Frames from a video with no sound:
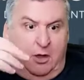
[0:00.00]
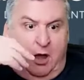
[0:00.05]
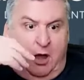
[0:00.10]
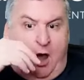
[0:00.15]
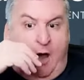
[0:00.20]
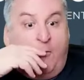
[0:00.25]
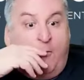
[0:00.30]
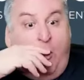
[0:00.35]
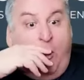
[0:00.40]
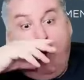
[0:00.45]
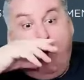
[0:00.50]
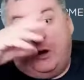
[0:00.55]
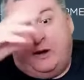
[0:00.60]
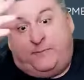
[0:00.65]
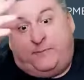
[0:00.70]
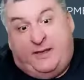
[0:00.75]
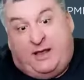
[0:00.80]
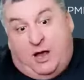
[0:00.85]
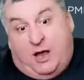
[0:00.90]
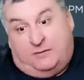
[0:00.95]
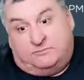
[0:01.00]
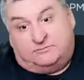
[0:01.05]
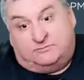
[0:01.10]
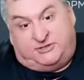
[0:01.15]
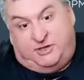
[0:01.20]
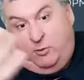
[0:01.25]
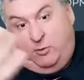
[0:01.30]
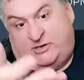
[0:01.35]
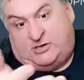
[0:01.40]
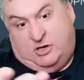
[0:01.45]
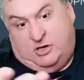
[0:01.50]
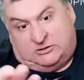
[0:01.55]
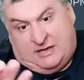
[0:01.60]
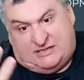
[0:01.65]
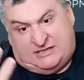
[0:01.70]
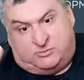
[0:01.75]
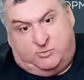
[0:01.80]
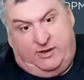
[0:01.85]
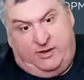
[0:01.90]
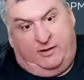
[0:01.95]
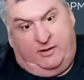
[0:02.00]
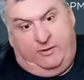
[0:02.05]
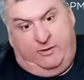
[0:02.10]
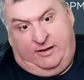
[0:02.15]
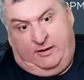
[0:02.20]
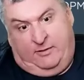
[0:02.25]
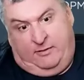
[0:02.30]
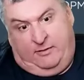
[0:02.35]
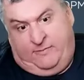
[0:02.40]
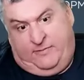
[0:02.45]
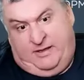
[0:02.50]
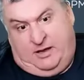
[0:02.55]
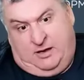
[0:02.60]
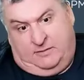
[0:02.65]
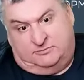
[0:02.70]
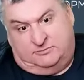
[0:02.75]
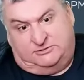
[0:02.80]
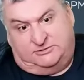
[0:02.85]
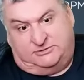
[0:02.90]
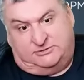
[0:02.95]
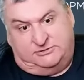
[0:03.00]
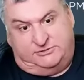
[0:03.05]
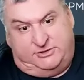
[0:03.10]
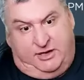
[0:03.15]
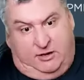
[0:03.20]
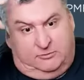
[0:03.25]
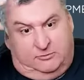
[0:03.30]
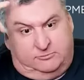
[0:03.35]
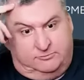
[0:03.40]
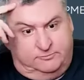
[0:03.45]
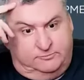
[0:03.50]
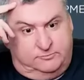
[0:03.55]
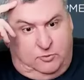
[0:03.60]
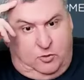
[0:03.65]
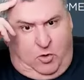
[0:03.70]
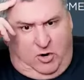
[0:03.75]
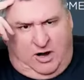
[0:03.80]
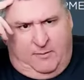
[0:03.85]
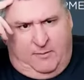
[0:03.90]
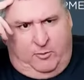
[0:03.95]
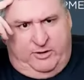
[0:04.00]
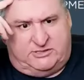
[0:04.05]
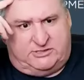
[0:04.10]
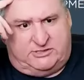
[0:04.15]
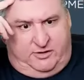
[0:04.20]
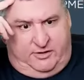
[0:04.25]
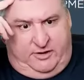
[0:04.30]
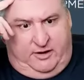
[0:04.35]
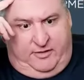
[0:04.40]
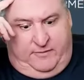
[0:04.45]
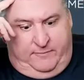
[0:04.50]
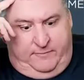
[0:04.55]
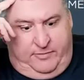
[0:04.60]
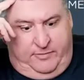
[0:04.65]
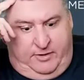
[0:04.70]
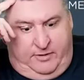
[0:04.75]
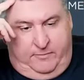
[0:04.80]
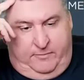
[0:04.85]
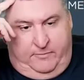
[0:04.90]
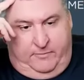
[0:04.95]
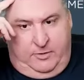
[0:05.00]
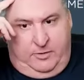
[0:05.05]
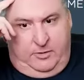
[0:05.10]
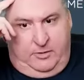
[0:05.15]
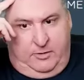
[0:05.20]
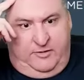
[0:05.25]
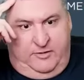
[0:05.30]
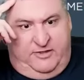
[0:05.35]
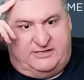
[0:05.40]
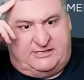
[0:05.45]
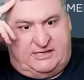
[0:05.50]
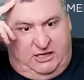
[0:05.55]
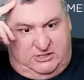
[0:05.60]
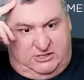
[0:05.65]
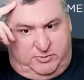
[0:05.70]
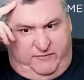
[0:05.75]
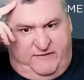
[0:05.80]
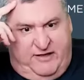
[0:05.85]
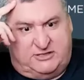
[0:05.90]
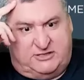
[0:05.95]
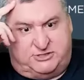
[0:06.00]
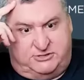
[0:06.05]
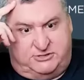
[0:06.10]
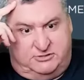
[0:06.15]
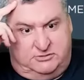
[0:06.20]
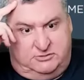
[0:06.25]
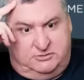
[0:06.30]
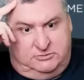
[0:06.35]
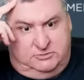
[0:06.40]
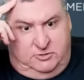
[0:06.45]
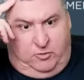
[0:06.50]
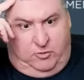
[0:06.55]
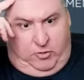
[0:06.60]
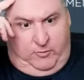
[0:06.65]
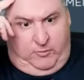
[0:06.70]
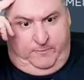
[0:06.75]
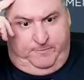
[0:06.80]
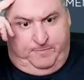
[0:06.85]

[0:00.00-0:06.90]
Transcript: Or it becomes, we talked last week, it becomes, or a couple of weeks ago, the sales prevention group.